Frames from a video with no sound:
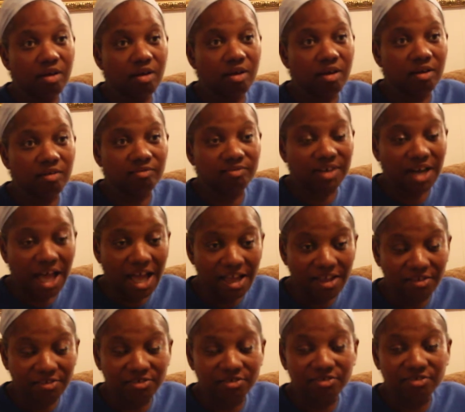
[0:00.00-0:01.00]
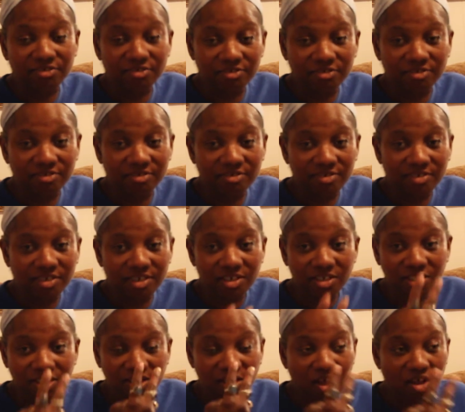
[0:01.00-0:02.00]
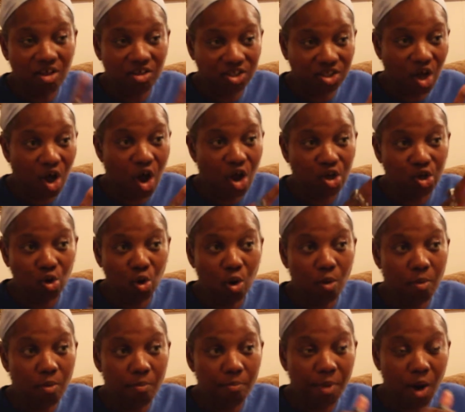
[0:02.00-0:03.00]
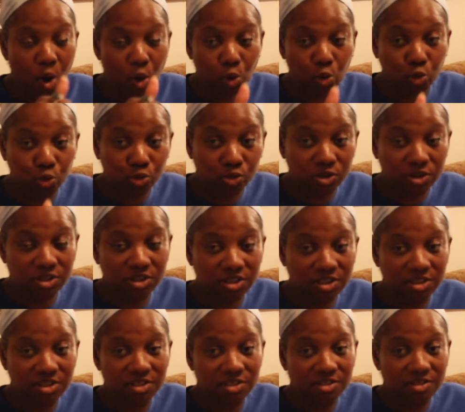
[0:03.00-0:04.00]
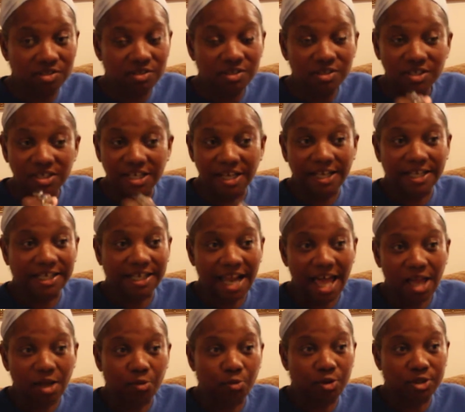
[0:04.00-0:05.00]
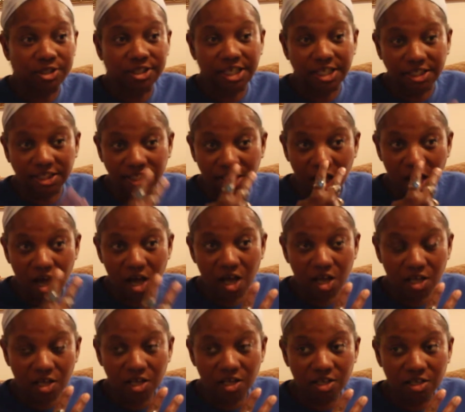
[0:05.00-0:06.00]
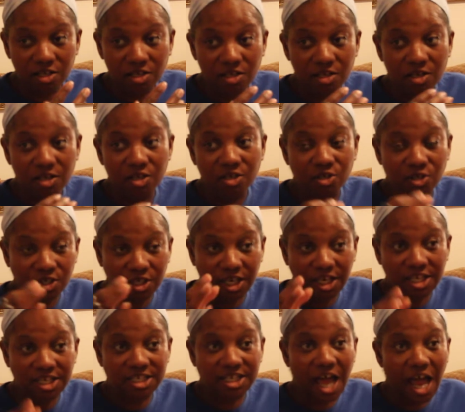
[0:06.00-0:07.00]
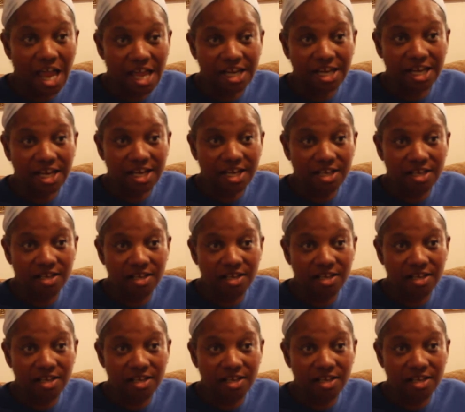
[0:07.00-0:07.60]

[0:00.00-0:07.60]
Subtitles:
of life saw your post, didn't like what they saw, so they decided